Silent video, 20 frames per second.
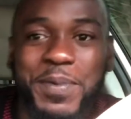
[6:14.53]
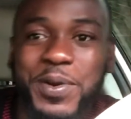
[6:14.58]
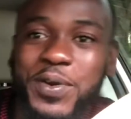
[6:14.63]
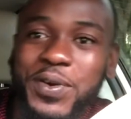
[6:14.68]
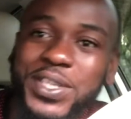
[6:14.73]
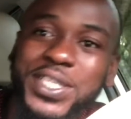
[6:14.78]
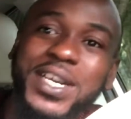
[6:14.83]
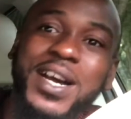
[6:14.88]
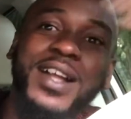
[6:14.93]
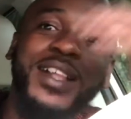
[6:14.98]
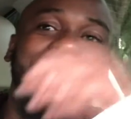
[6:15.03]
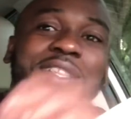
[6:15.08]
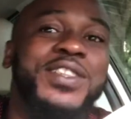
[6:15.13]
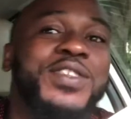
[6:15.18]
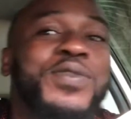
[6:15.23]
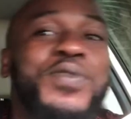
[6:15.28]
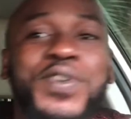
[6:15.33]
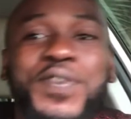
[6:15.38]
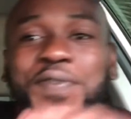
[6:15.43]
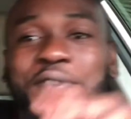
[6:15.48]
y'all
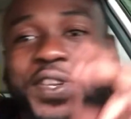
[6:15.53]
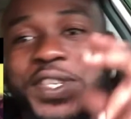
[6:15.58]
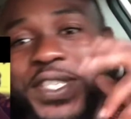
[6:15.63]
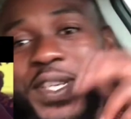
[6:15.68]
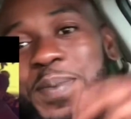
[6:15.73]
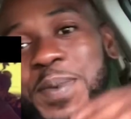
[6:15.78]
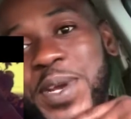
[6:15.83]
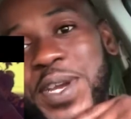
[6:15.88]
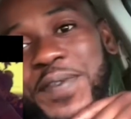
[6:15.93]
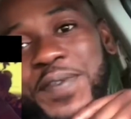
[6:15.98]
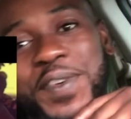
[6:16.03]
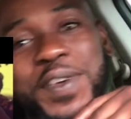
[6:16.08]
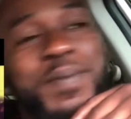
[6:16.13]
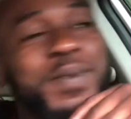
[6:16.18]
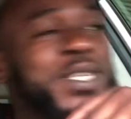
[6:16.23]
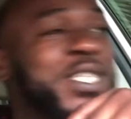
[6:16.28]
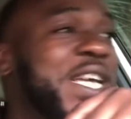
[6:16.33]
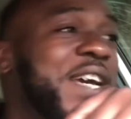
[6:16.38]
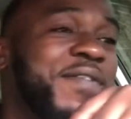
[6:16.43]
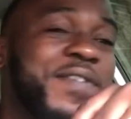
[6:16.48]
doing for the summer. You feel me?
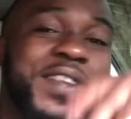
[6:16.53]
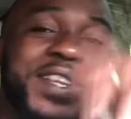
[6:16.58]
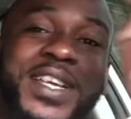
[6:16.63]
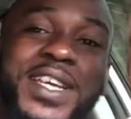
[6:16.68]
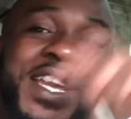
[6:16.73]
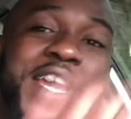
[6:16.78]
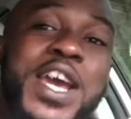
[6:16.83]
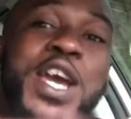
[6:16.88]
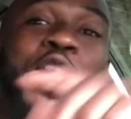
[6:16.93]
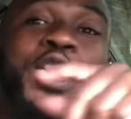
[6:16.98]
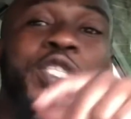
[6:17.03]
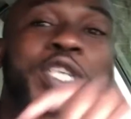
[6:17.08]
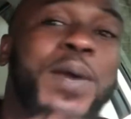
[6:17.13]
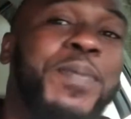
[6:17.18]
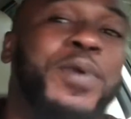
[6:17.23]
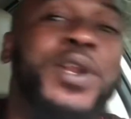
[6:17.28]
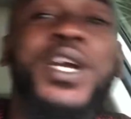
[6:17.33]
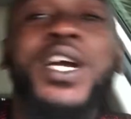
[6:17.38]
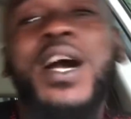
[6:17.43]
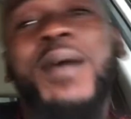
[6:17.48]
Definitely drop
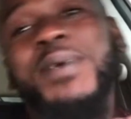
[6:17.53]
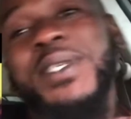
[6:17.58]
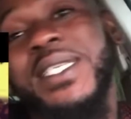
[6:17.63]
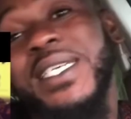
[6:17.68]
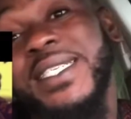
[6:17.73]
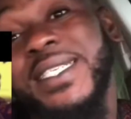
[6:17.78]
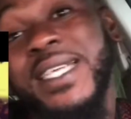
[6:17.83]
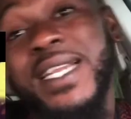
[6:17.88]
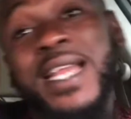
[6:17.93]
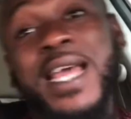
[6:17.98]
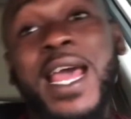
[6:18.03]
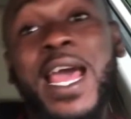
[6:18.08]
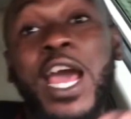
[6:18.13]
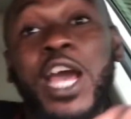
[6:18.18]
it in the comment section.